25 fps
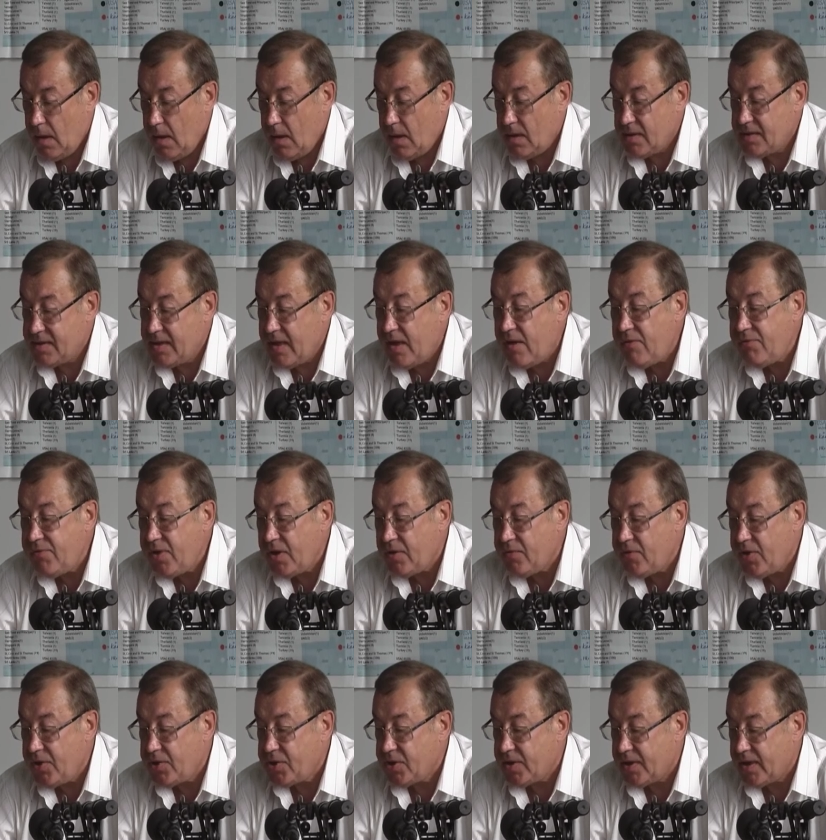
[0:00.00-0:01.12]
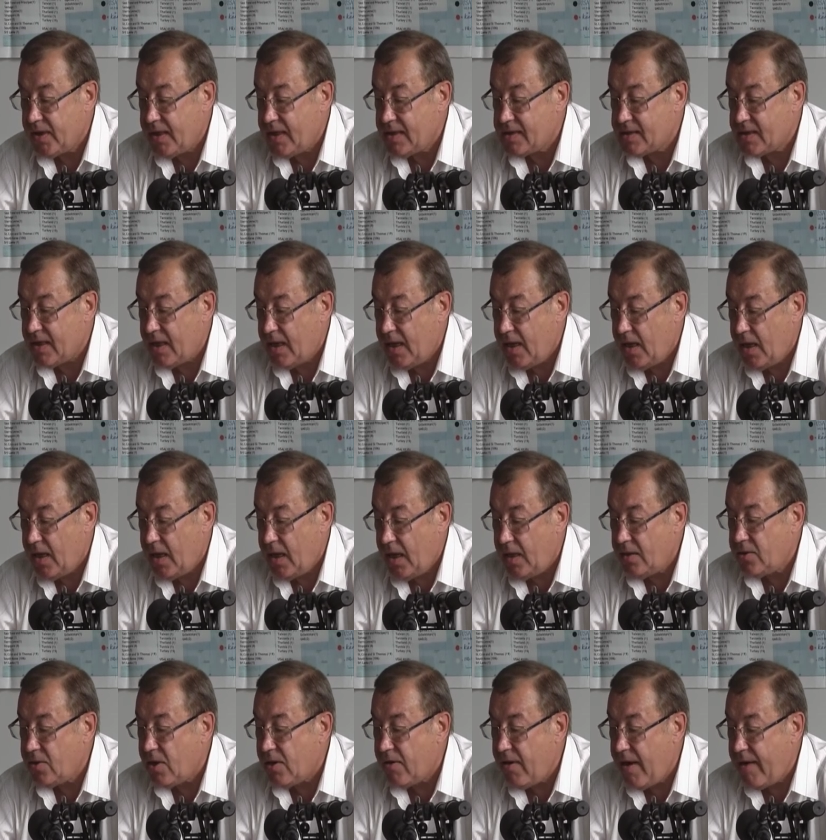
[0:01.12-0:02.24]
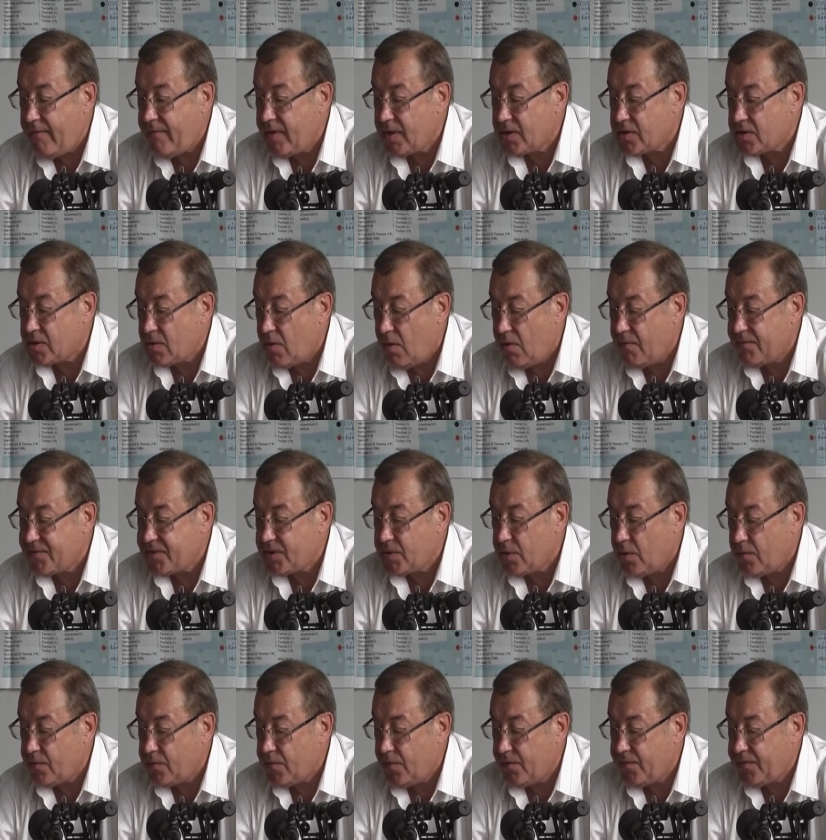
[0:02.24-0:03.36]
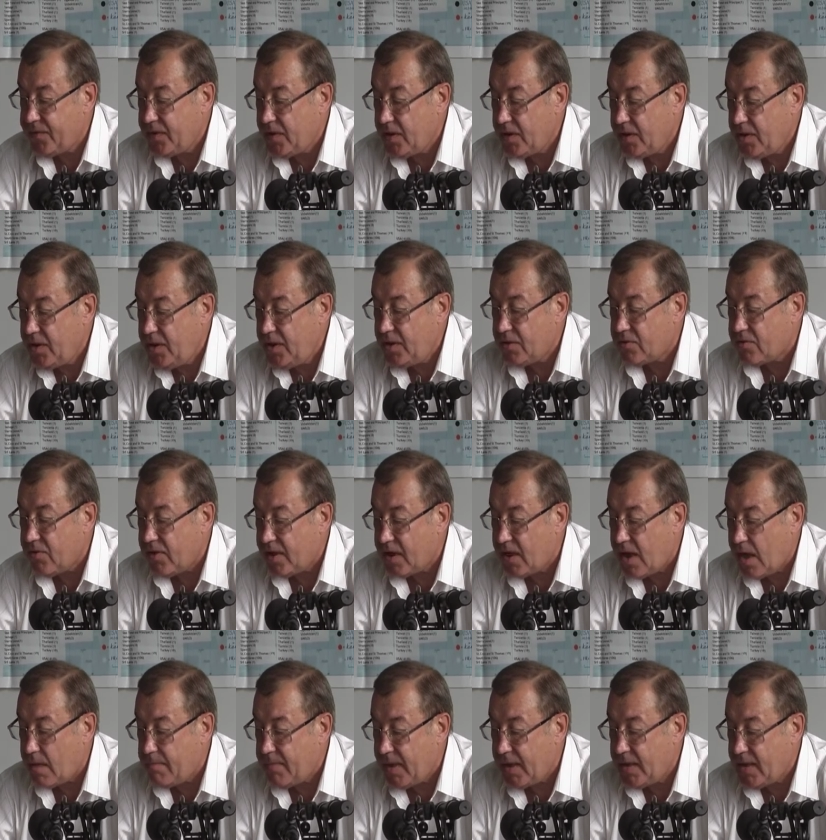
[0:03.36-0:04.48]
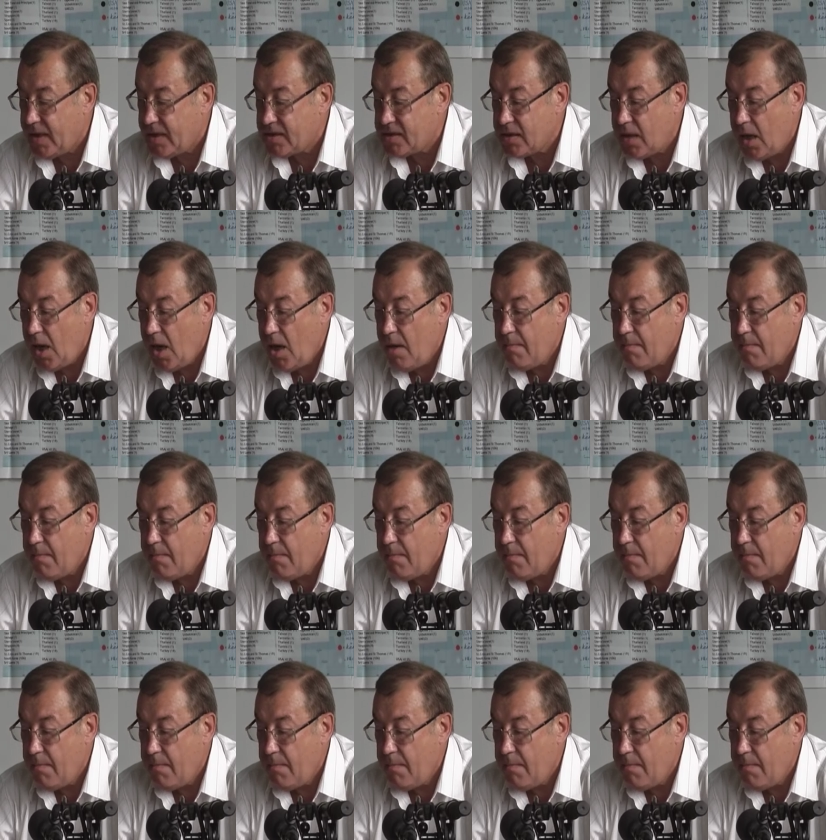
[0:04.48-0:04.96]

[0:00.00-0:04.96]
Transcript: The Arctic region has an arrival of stock of hydrocarbons,